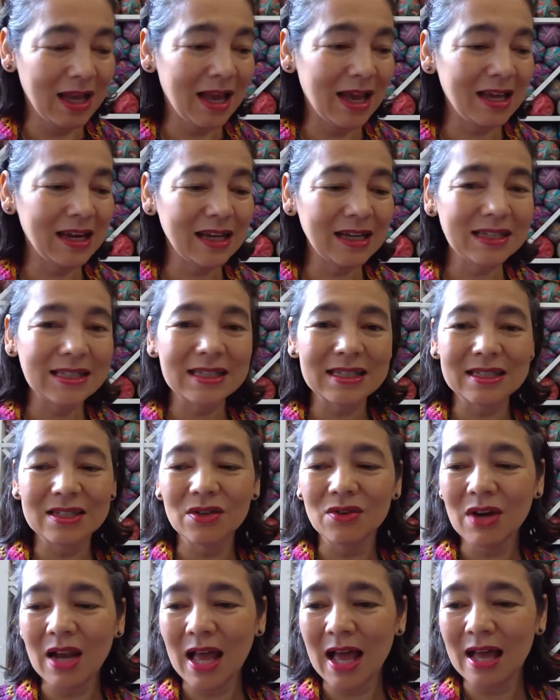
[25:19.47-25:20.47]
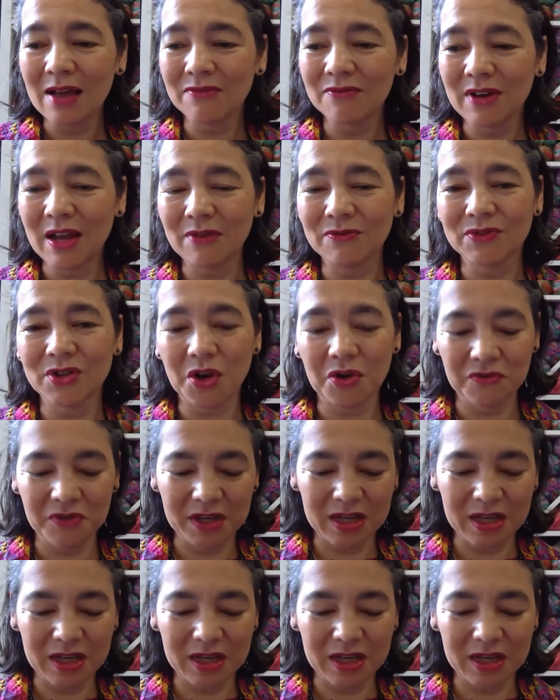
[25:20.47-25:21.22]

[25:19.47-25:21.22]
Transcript: And I still have leftover